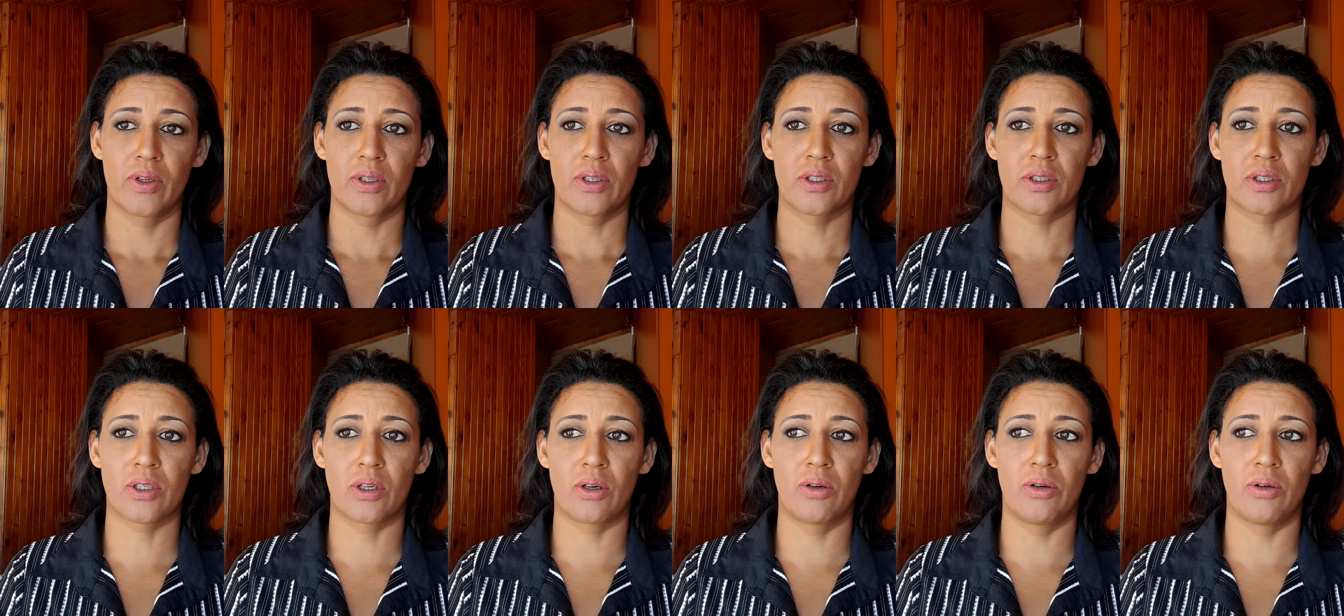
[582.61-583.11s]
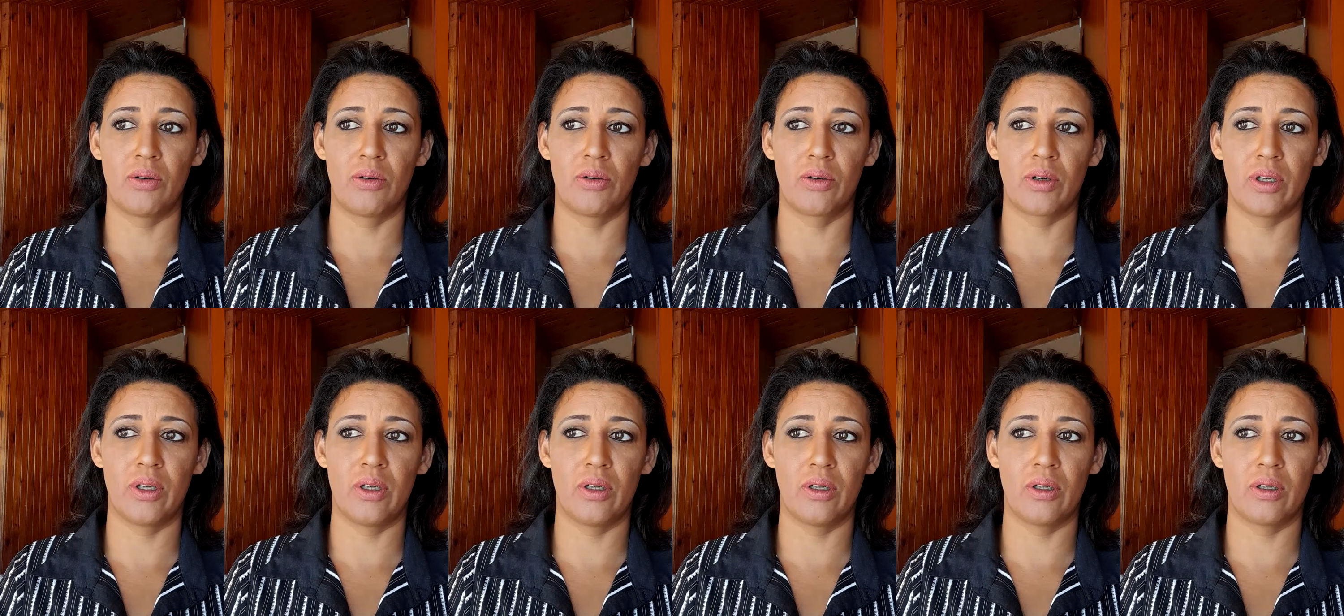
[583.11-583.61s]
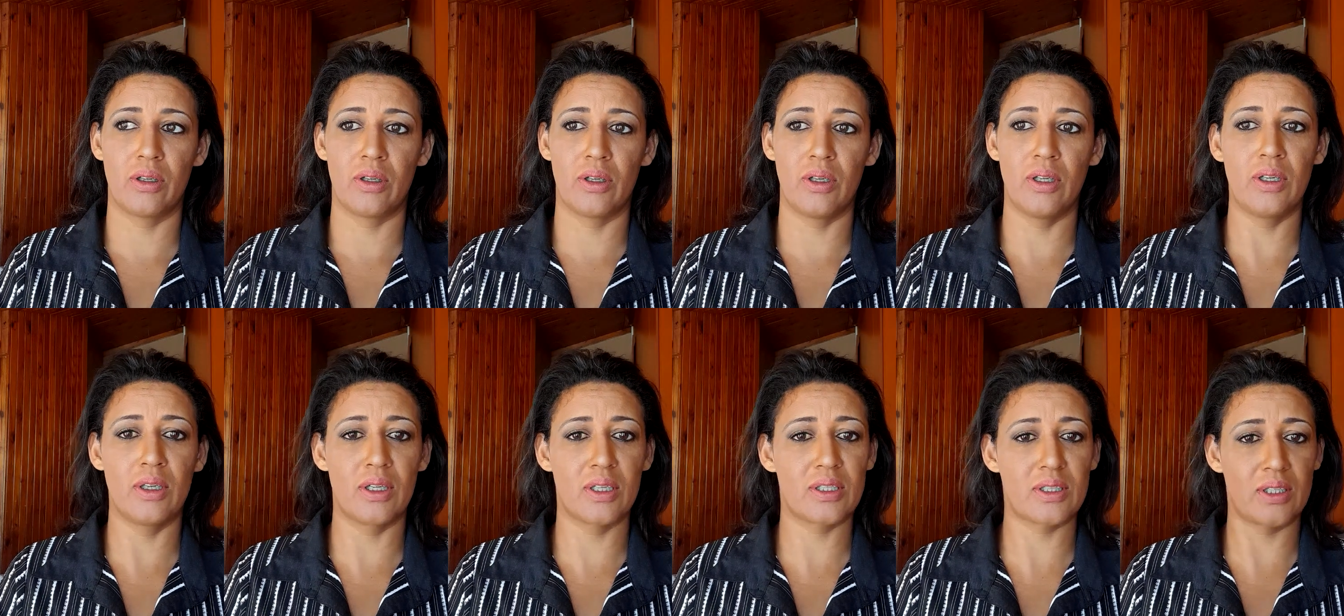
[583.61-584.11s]
So
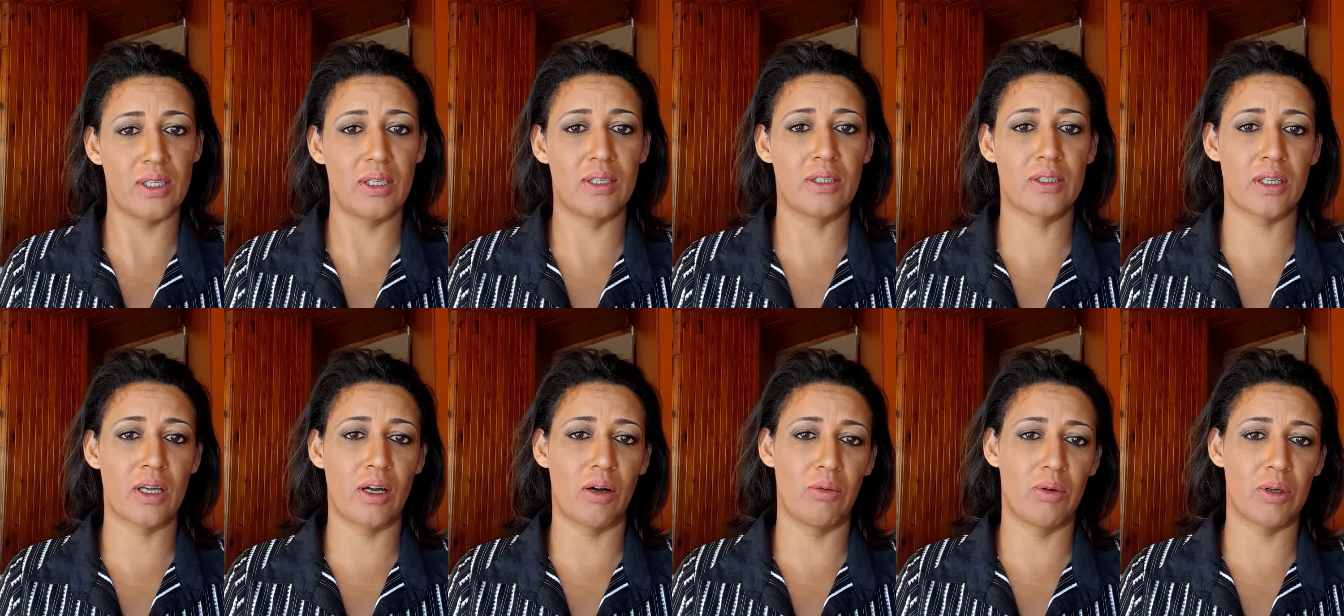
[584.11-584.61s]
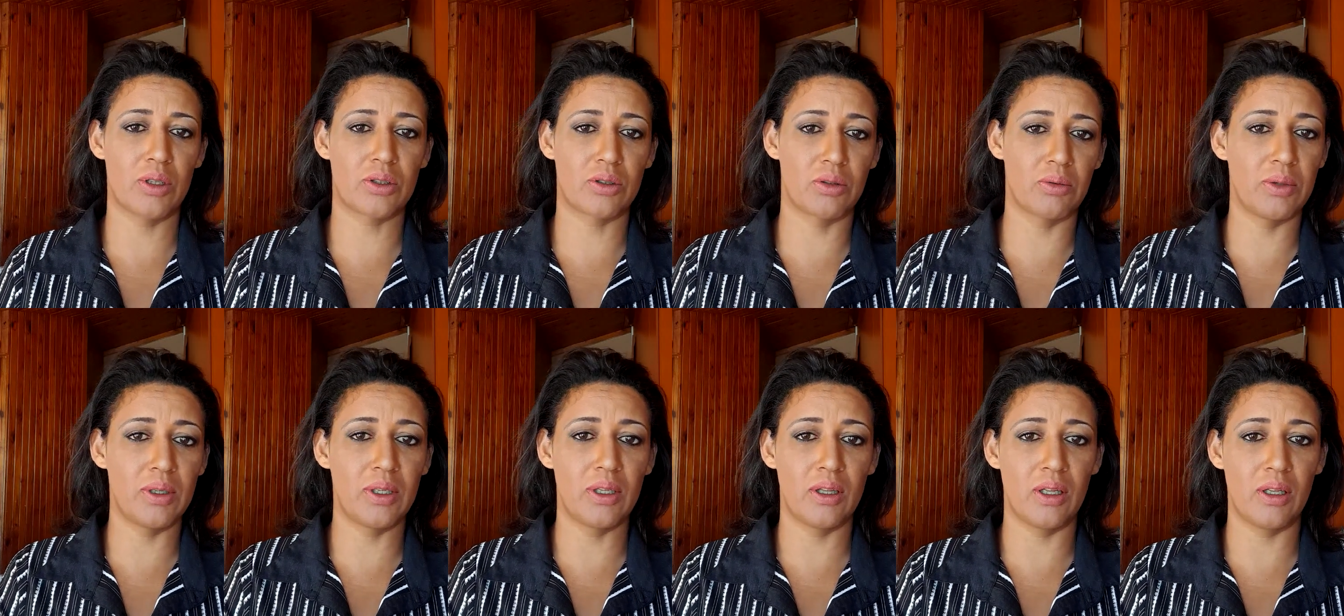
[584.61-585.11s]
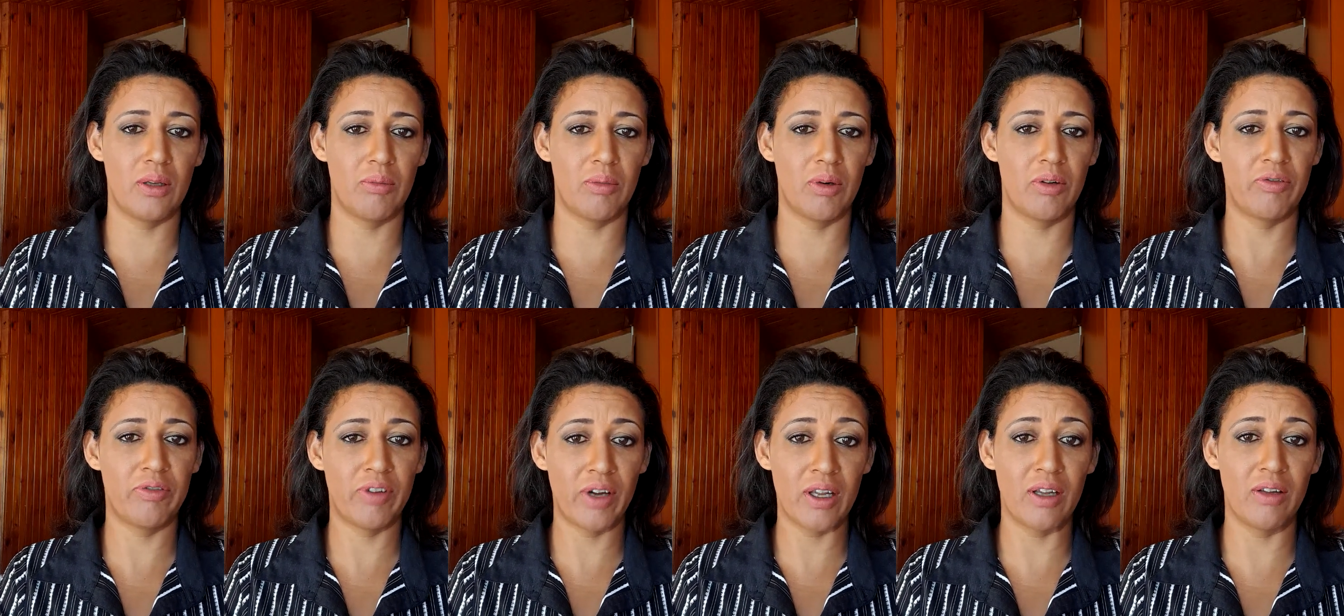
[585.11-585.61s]
in a sense, I was doing them a
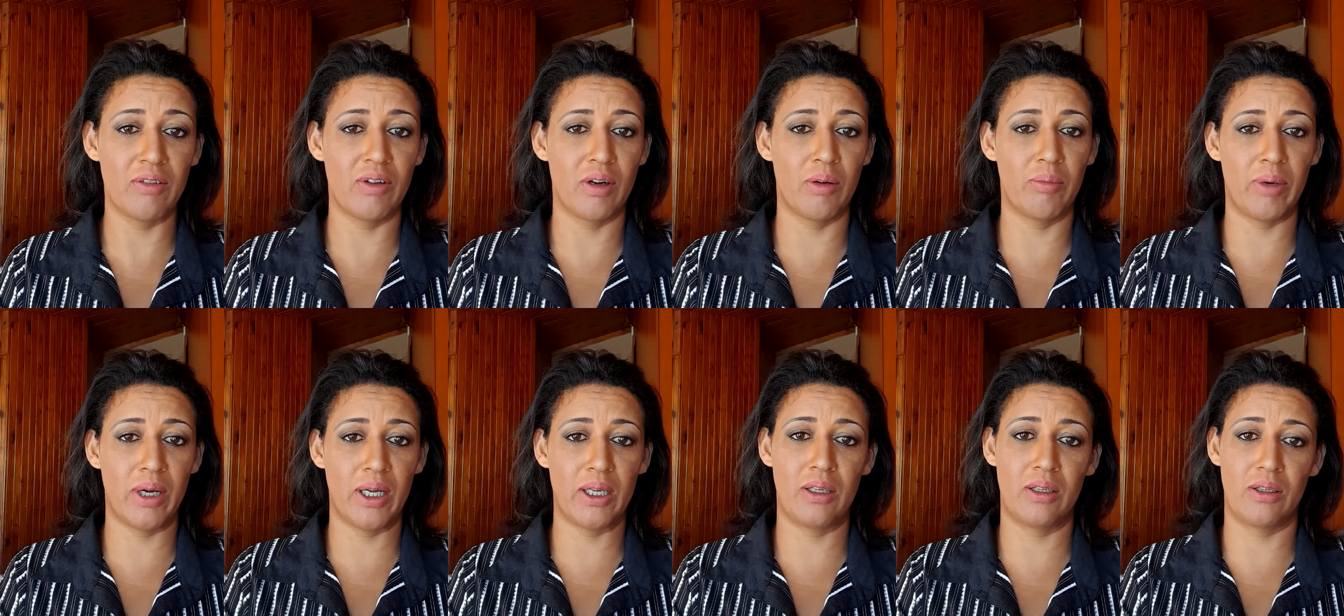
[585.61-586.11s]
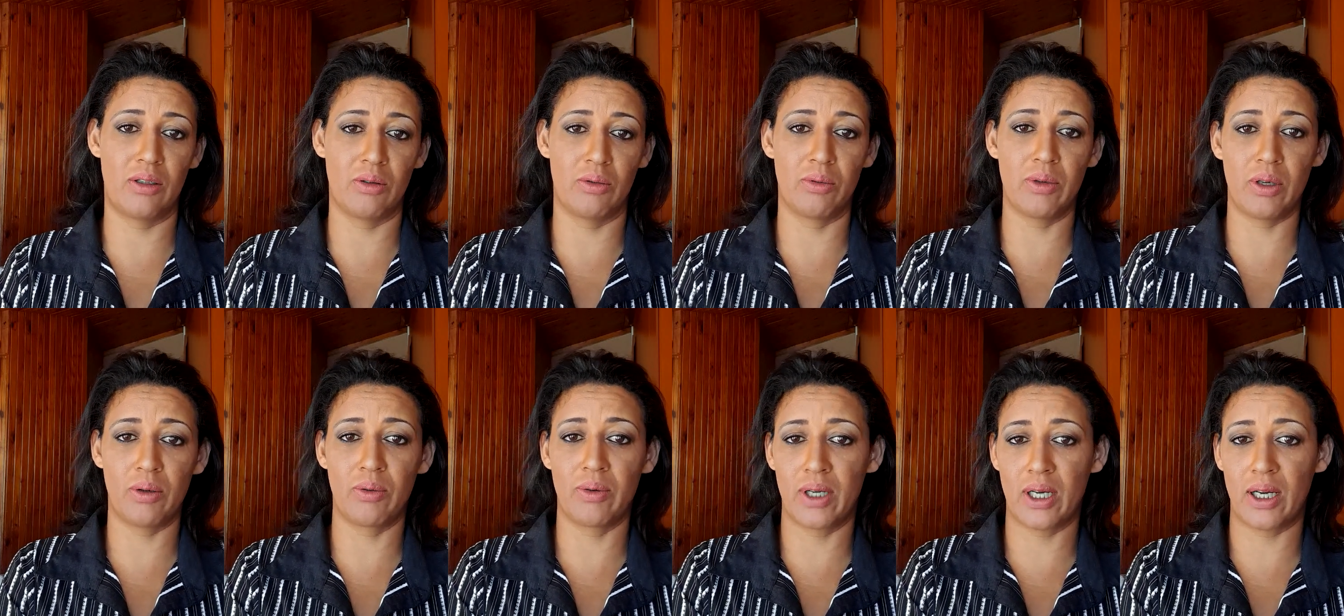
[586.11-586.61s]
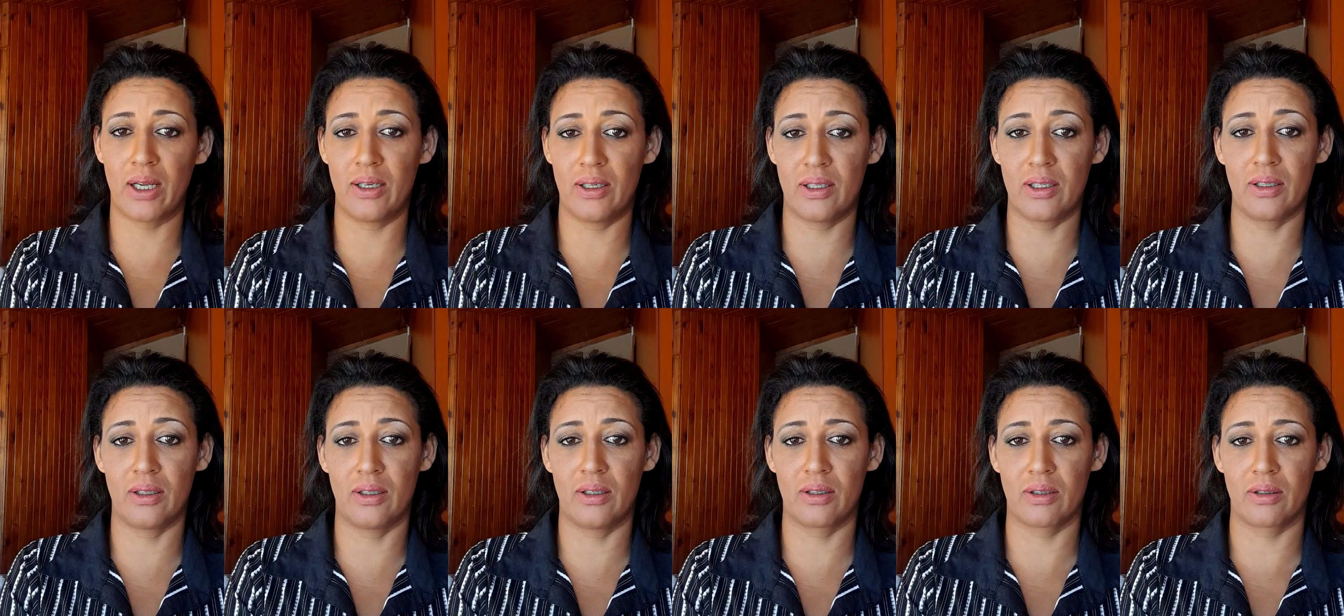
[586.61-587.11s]
favor by doing what I
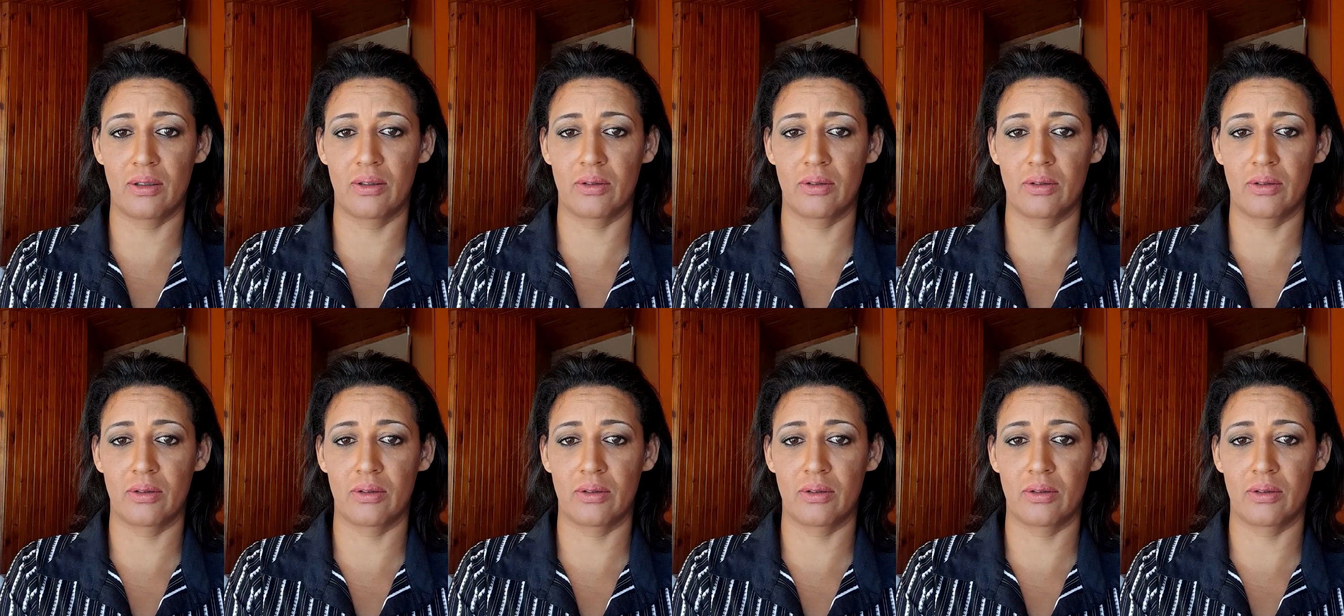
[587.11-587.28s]
did.